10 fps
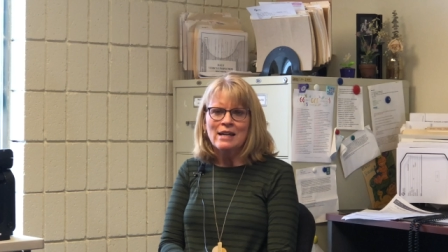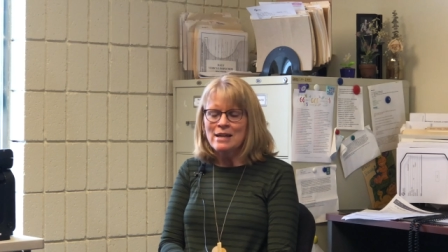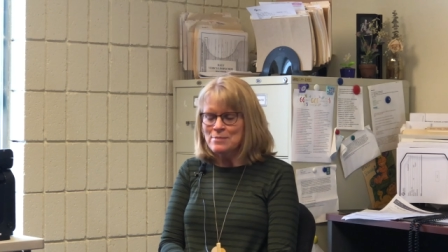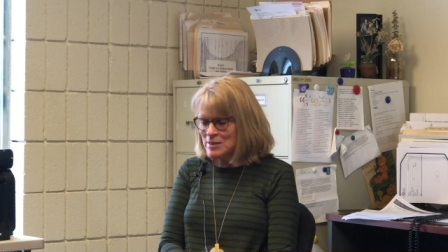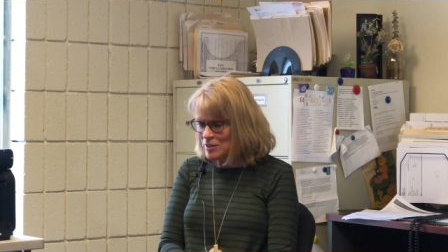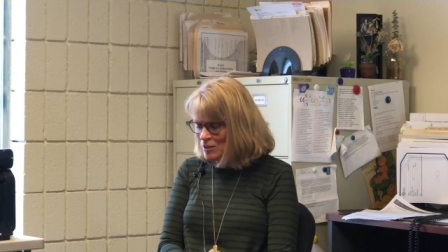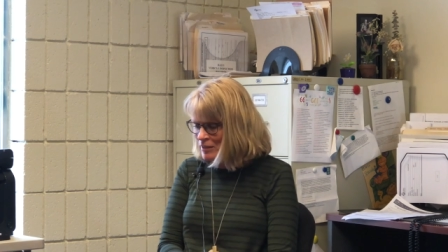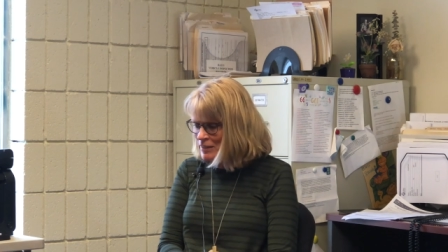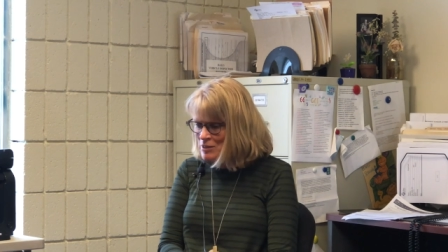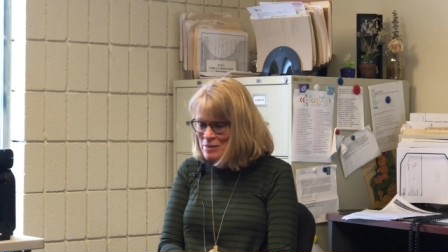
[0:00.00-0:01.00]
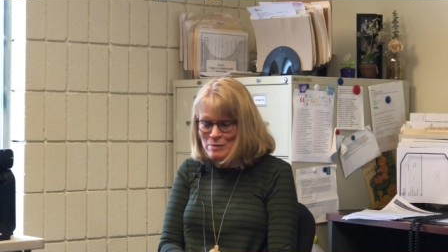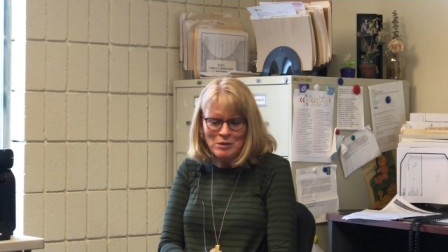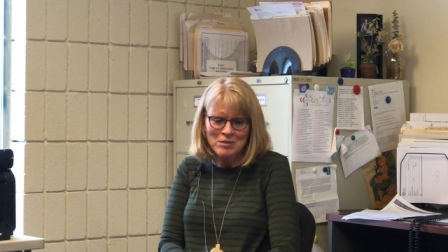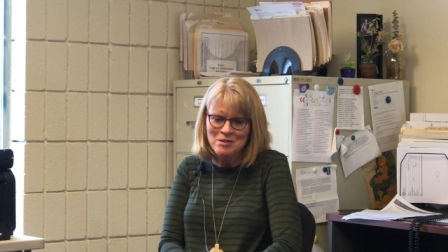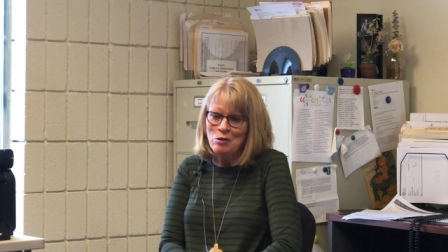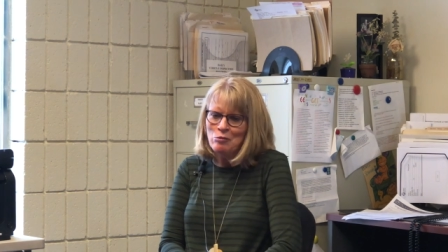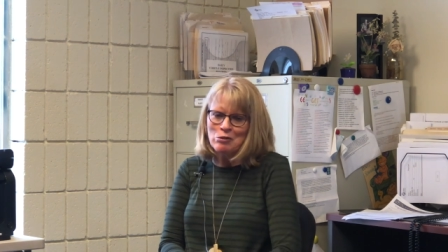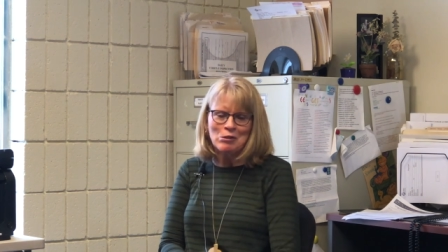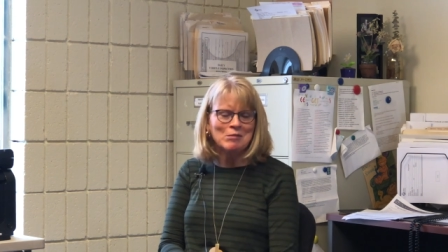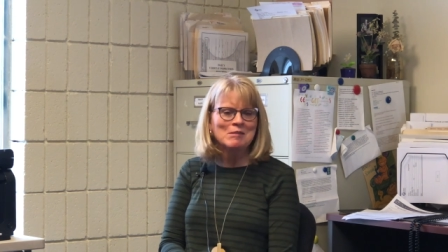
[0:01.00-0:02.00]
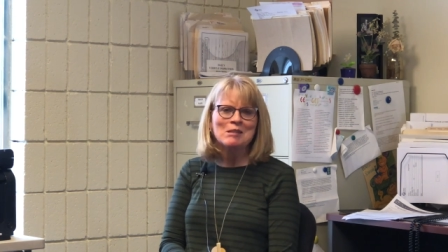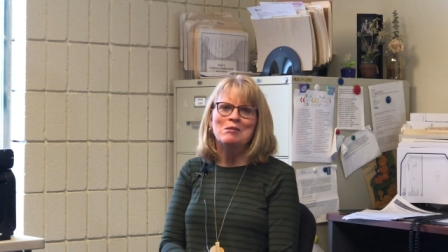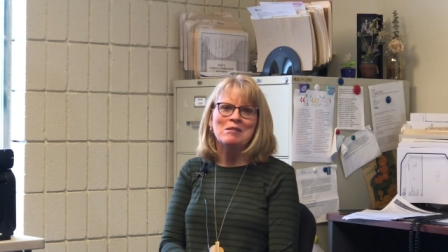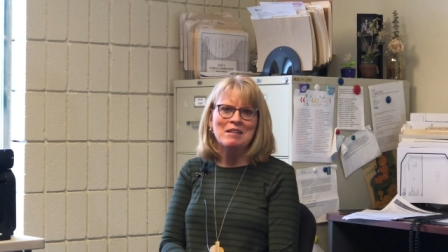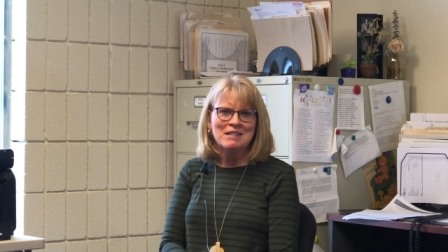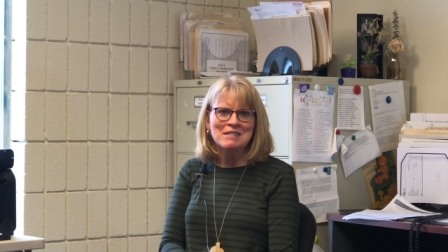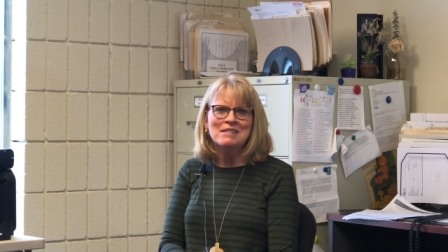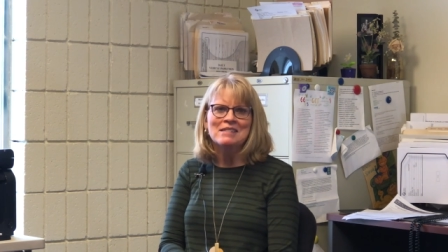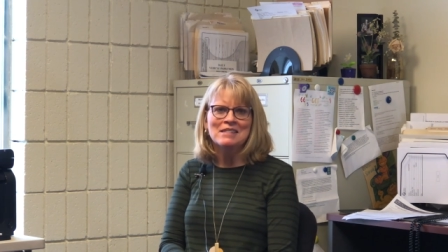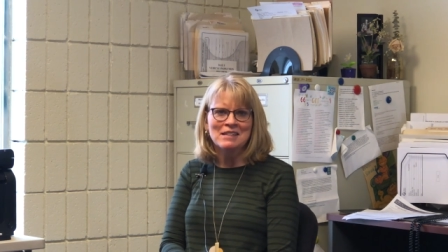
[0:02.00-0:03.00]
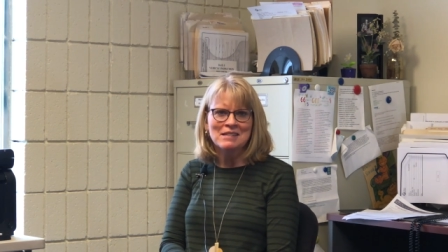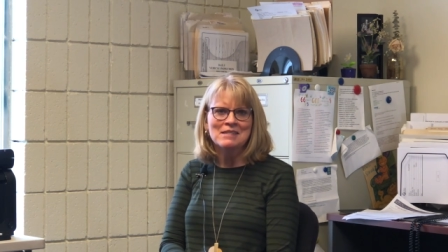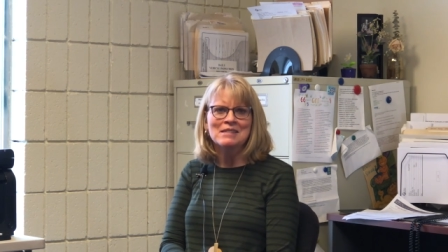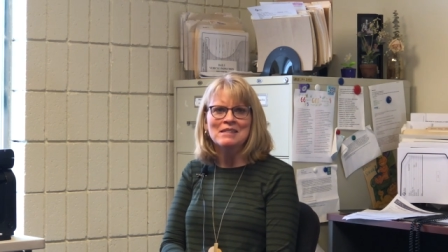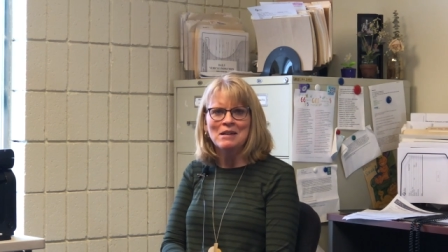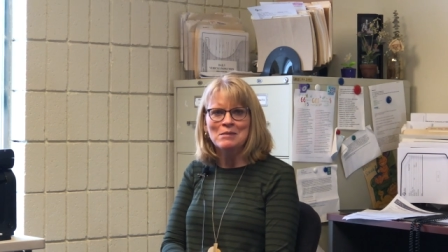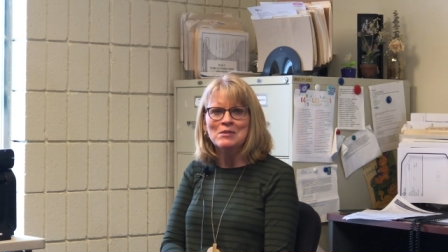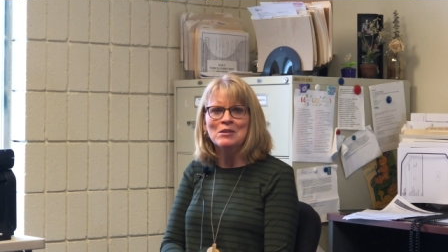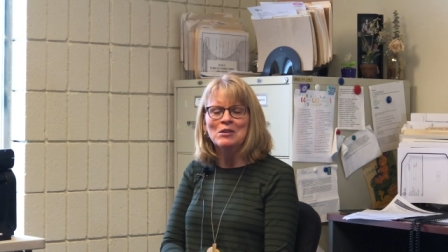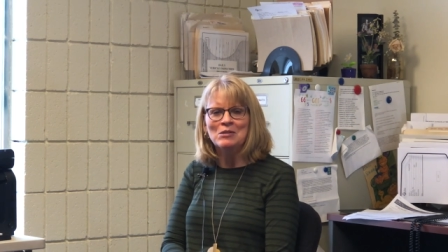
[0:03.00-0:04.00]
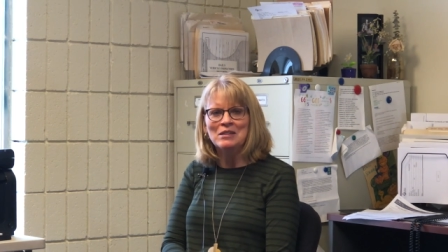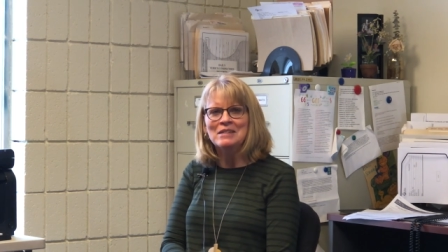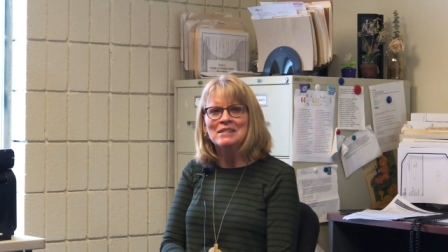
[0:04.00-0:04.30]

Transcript: Absolutely, it just spills over. So yes, absolutely.